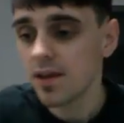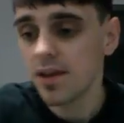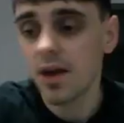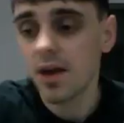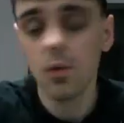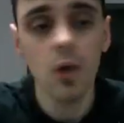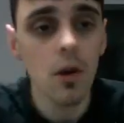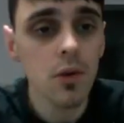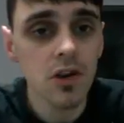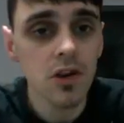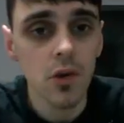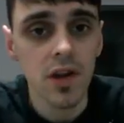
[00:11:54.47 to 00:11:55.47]
Now, what I
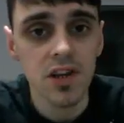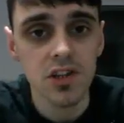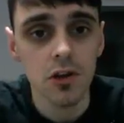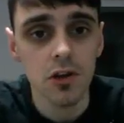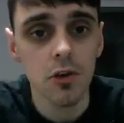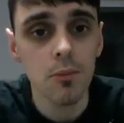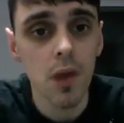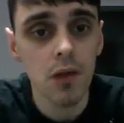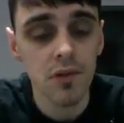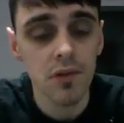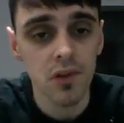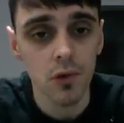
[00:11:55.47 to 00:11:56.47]
want to quickly show you are my
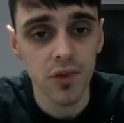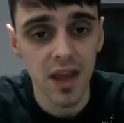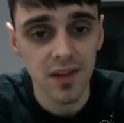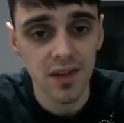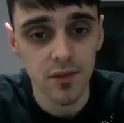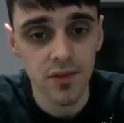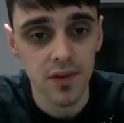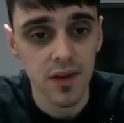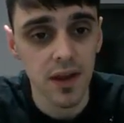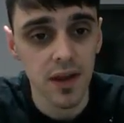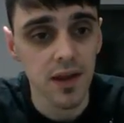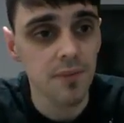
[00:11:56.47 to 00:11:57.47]
results as of
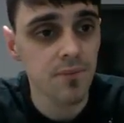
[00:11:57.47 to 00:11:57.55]
today.